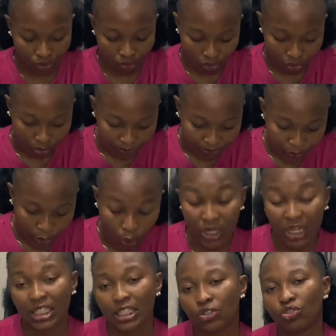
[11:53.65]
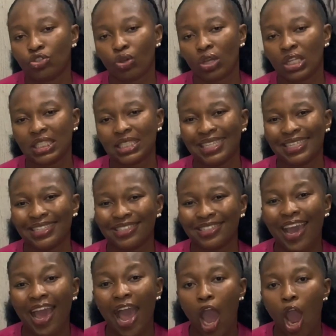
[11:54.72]
So, unnecessary talking
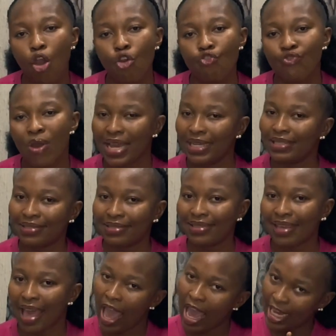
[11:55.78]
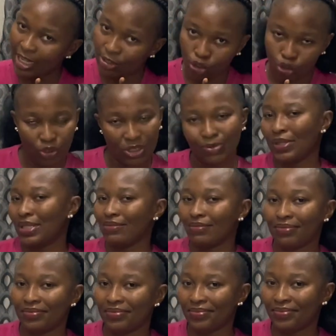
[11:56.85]
stage, right in the
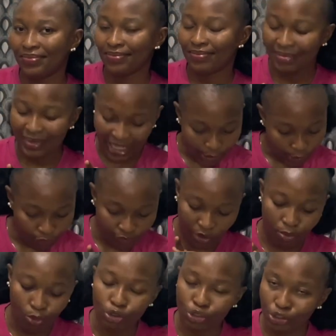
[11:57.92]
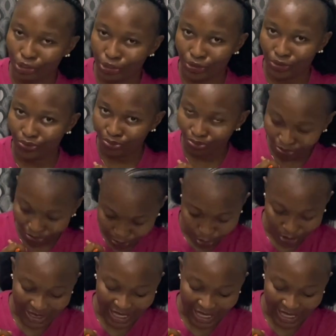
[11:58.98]
dustbin. Thank you very much. It